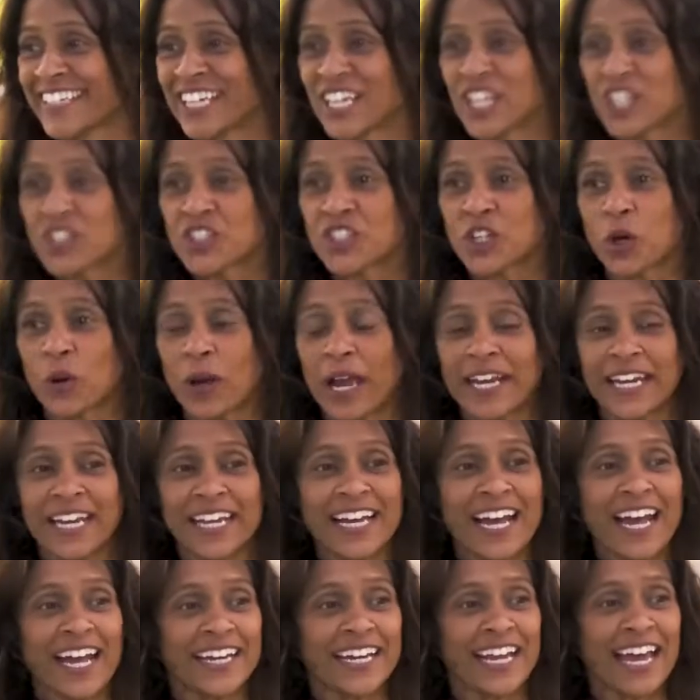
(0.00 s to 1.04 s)
So any
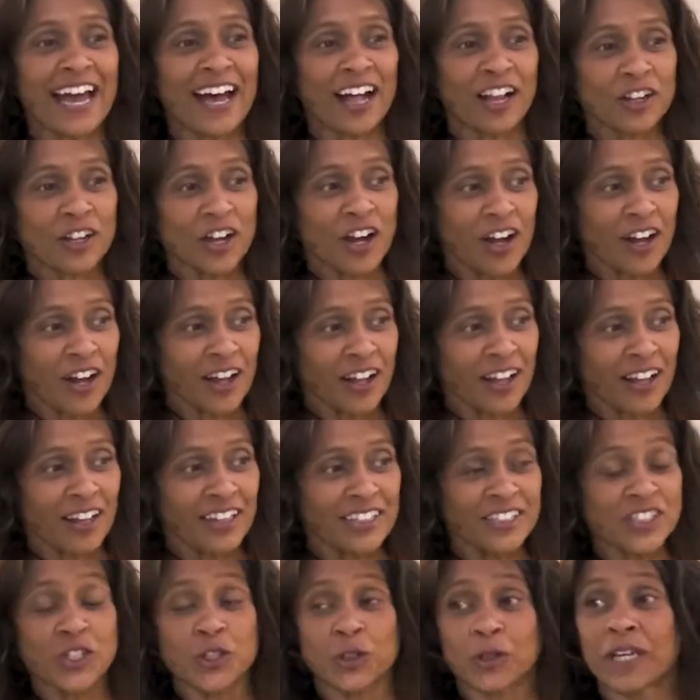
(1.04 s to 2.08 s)
kind of alcohol
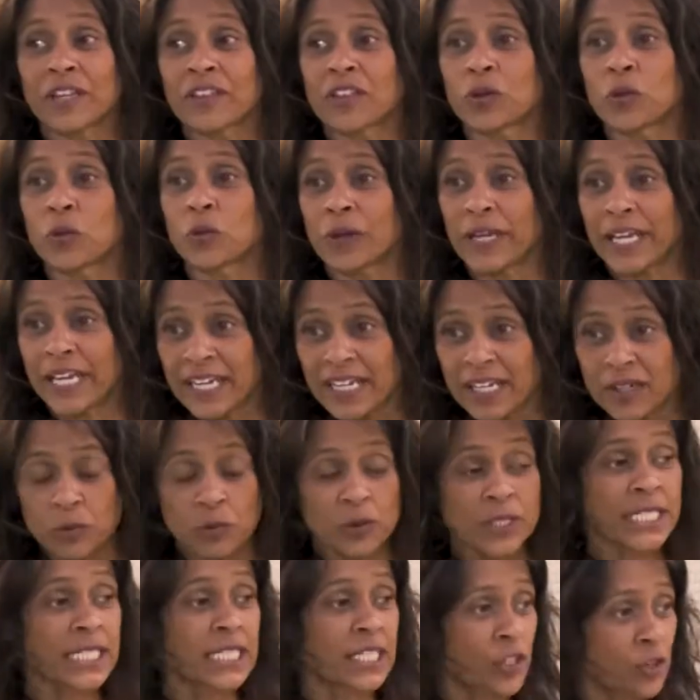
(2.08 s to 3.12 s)
during the week
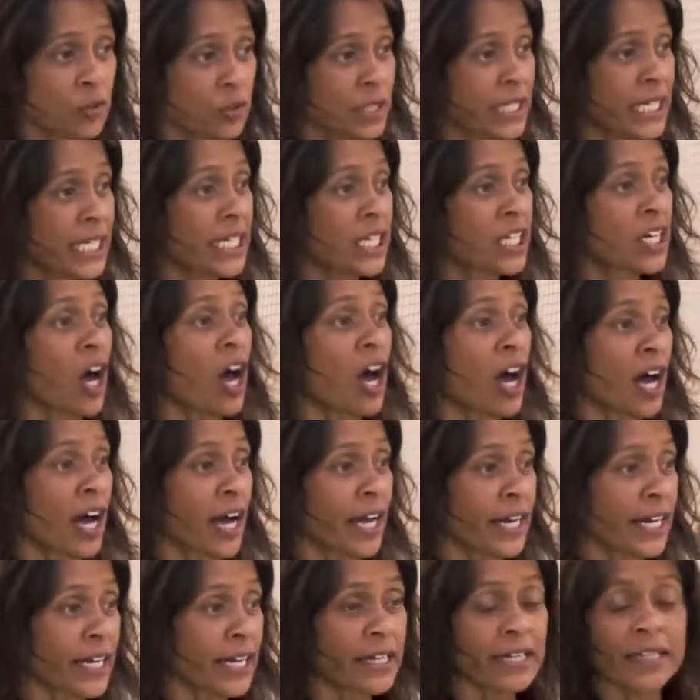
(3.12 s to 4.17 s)
was literally
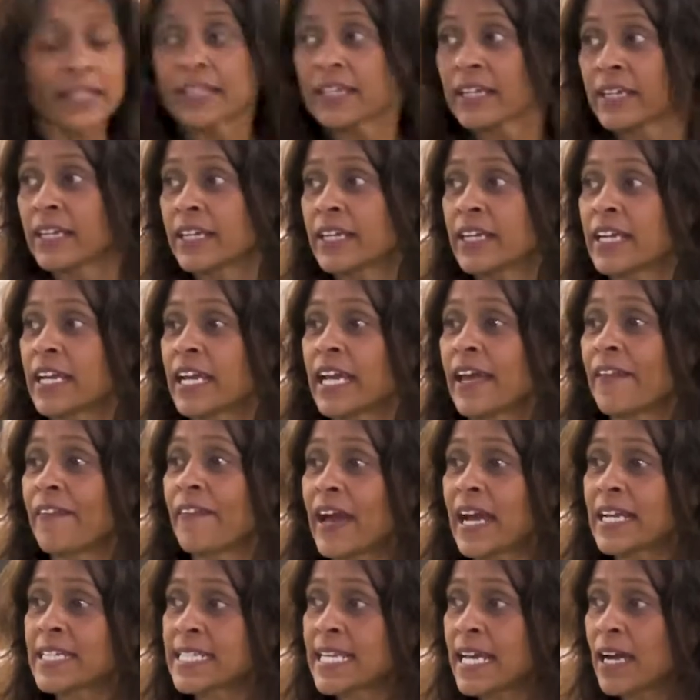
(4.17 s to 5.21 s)
gone. And
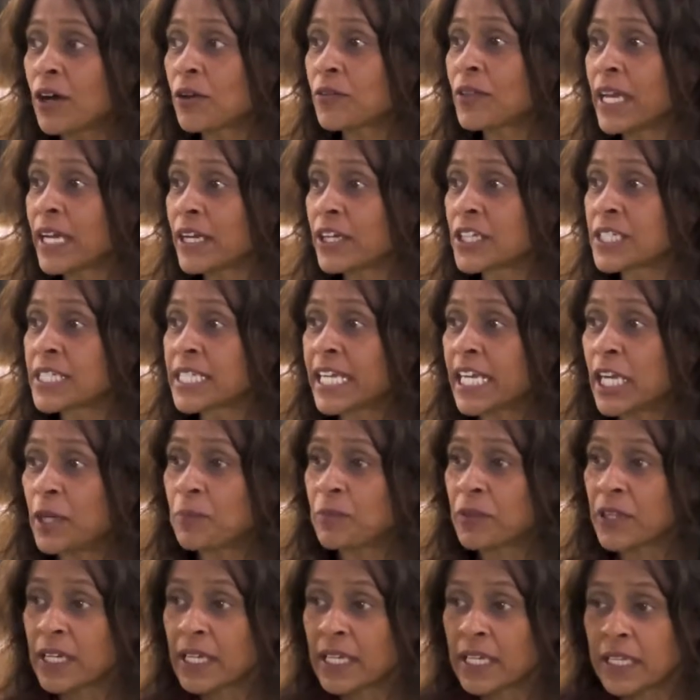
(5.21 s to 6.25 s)
that's how they could keep
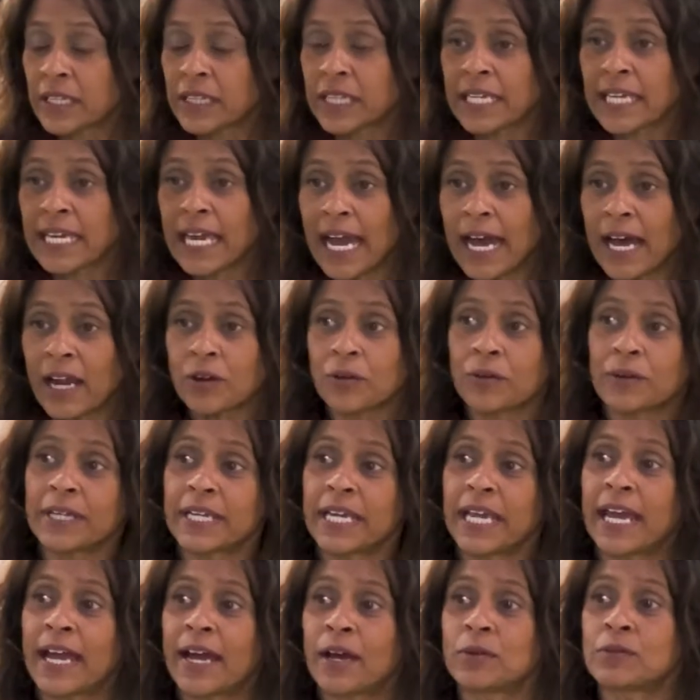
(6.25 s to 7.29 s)
the calorie
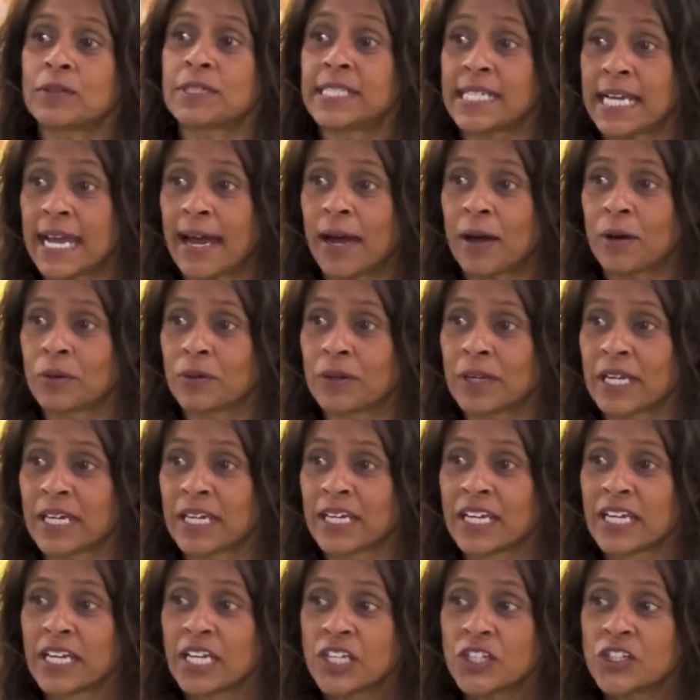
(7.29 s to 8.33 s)
count down.
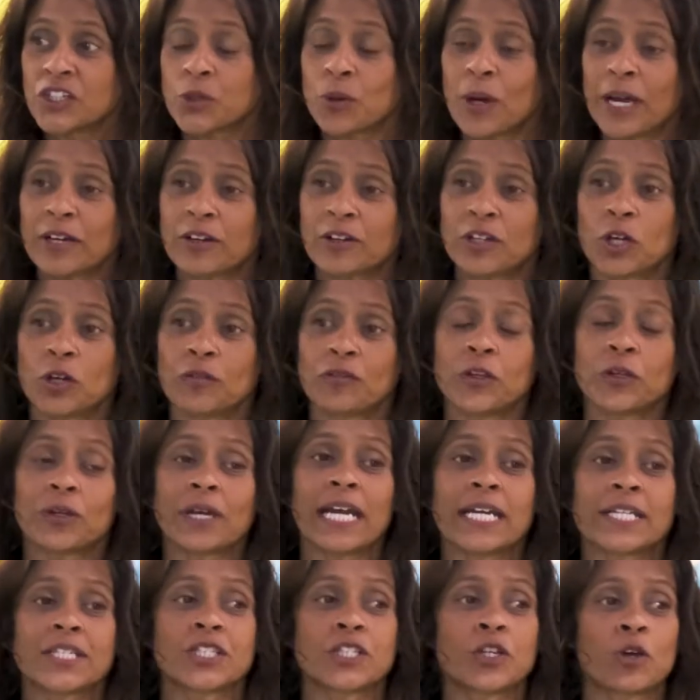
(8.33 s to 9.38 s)
So I don't know if you
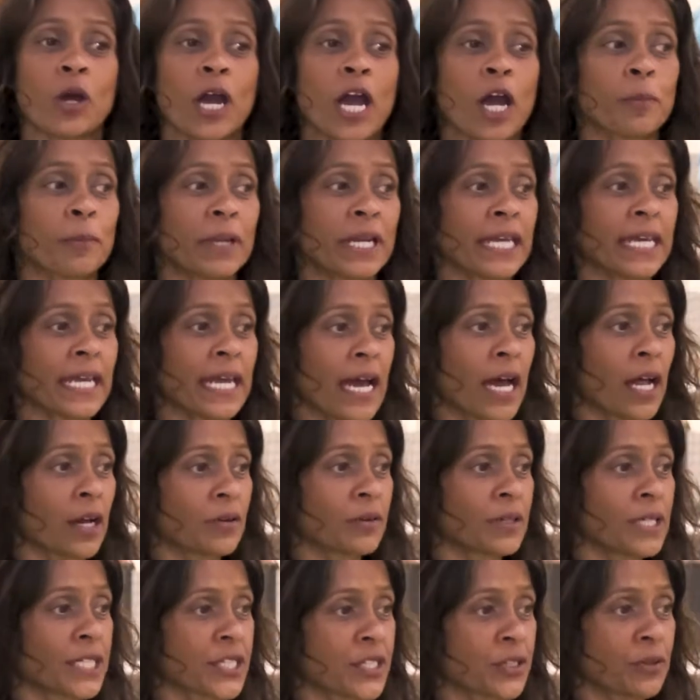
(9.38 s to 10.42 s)
guys know how many
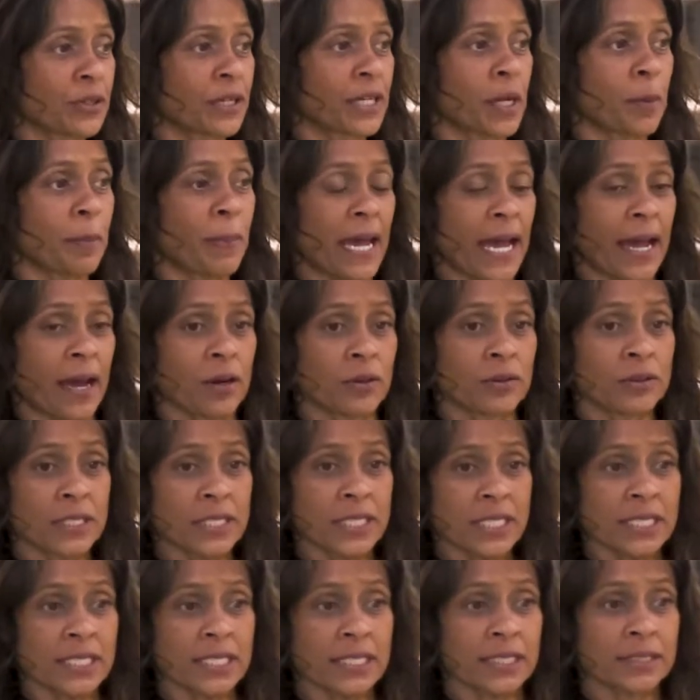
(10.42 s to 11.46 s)
calories are in a pound.